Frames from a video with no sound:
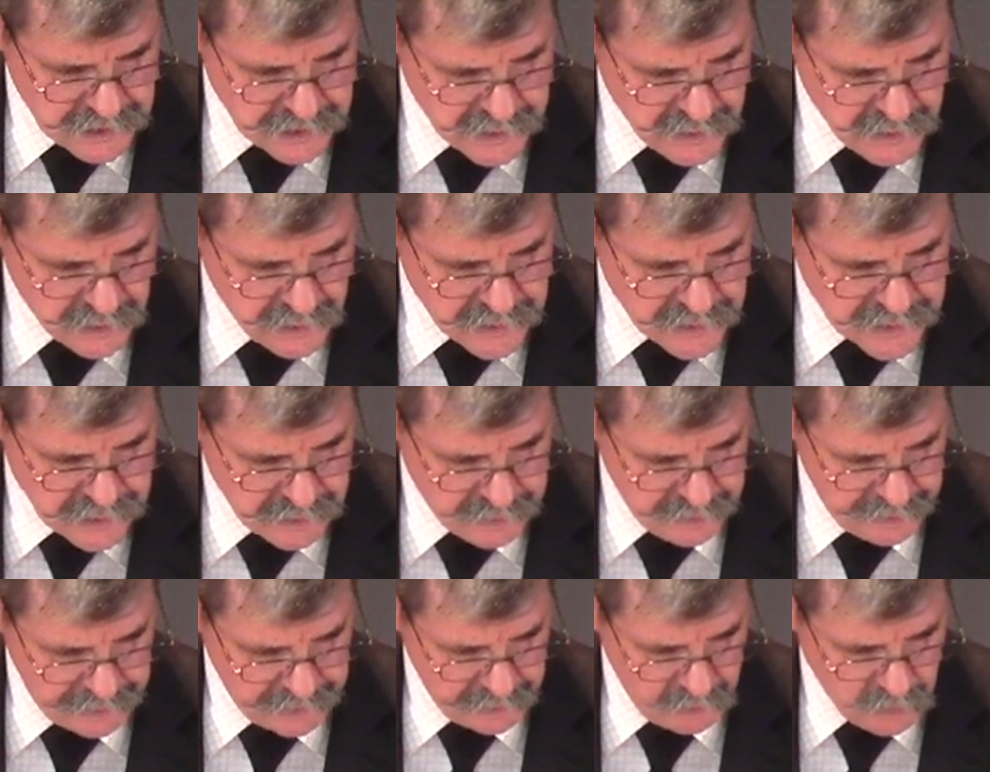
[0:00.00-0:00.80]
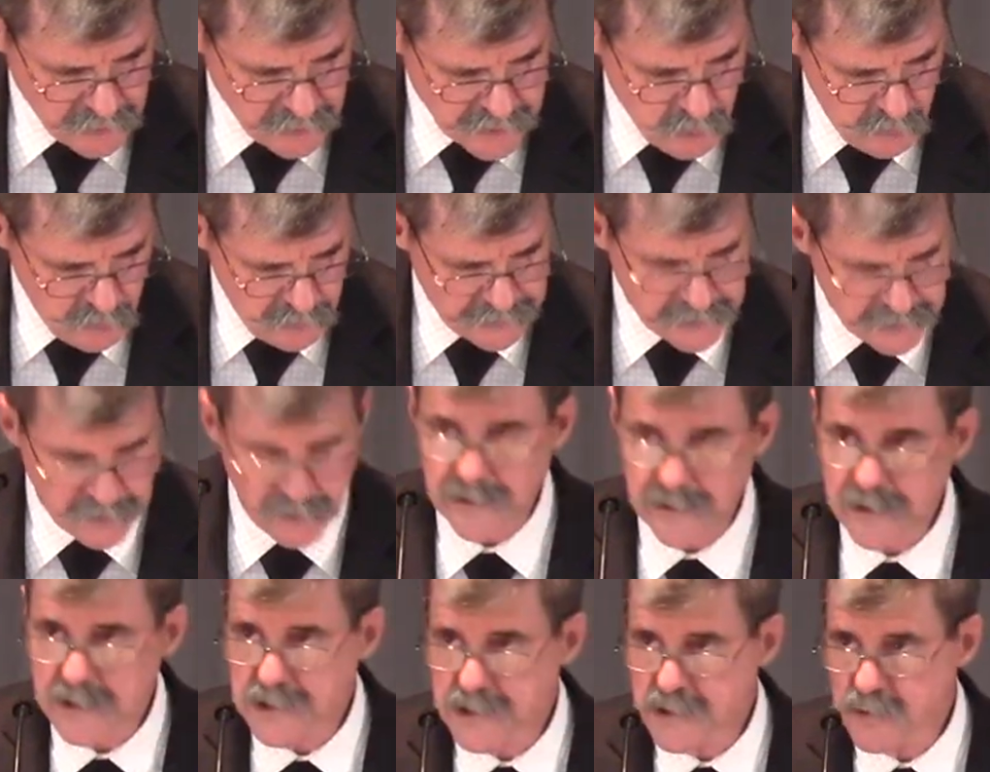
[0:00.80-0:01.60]
Jerusalem, and it was winter.
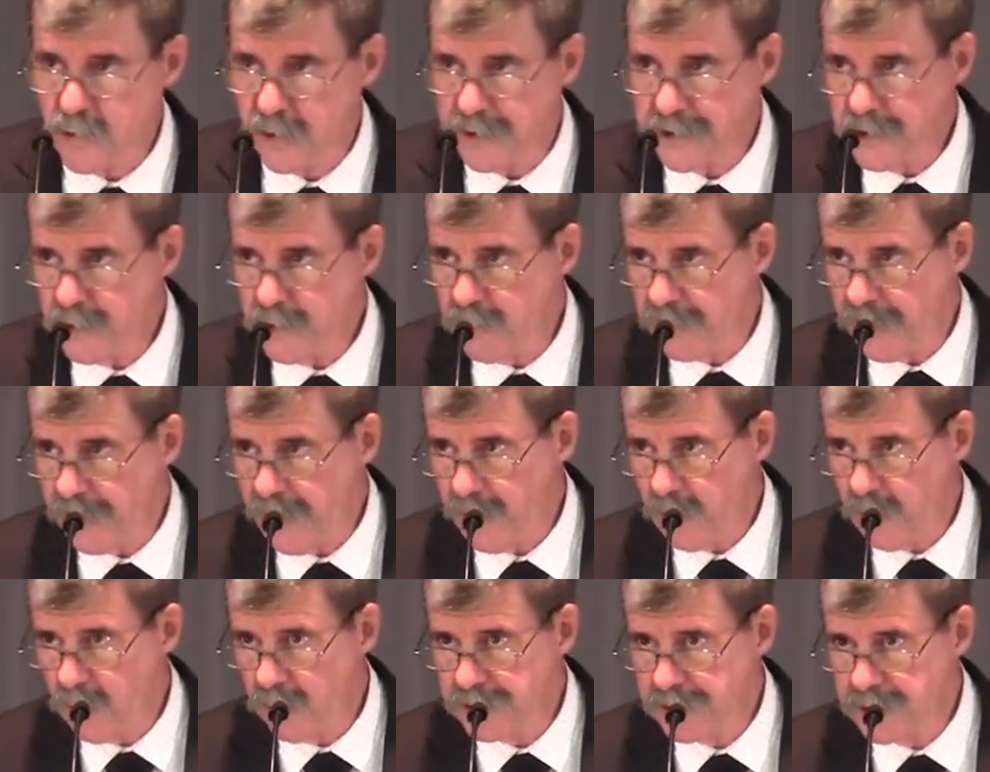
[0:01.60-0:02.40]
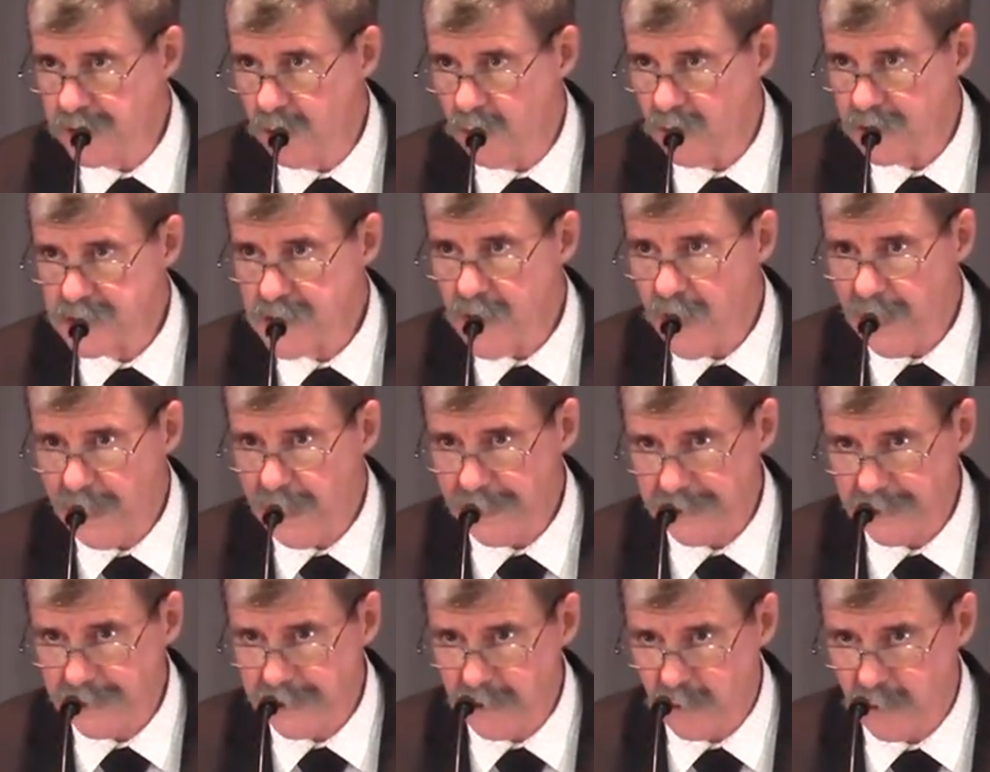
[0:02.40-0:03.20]
This is what you and I would know as
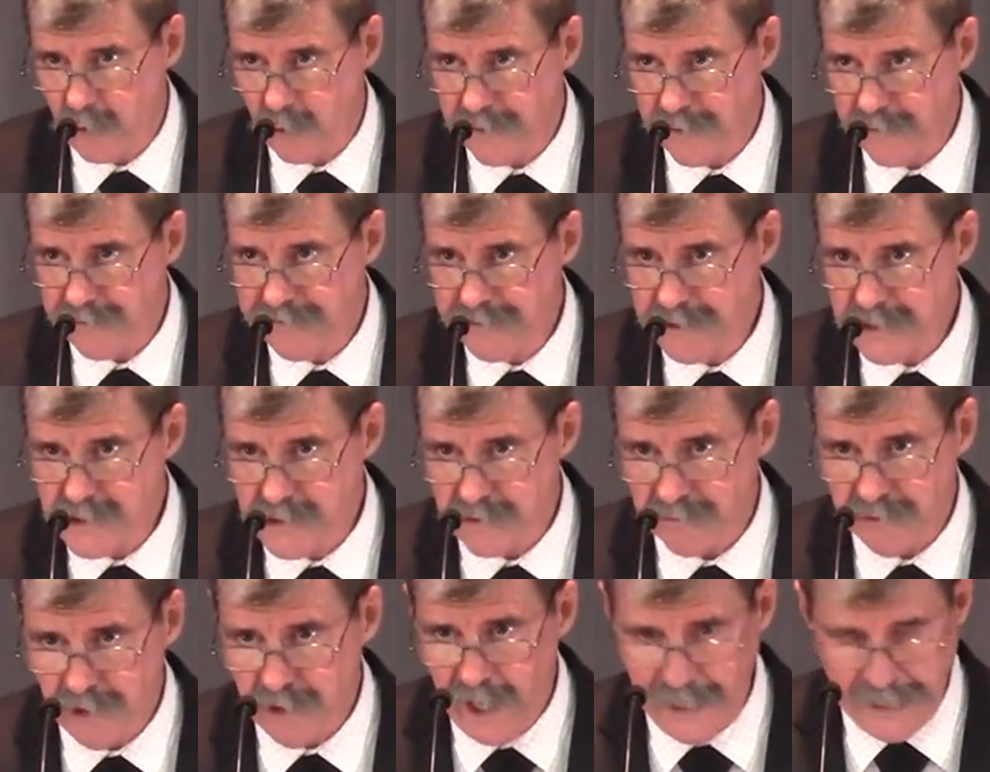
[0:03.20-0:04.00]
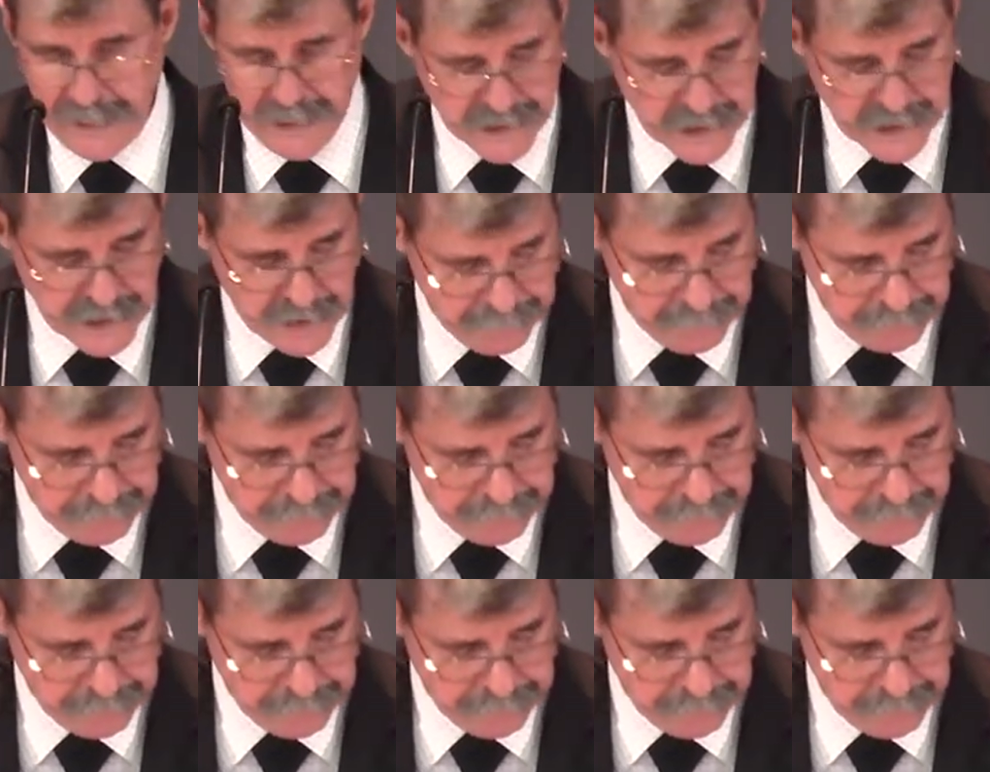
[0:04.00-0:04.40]
Hanukkah or the Feast of Lights.